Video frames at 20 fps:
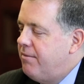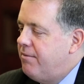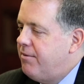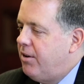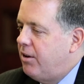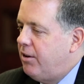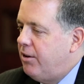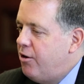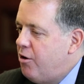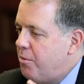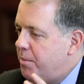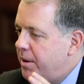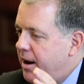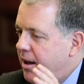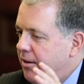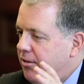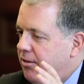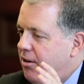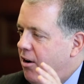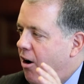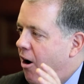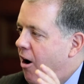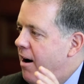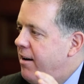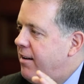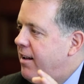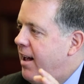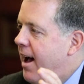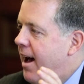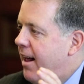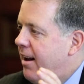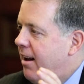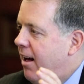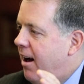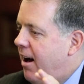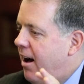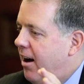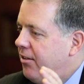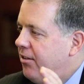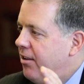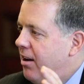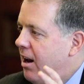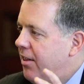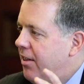voluminous card catalogs and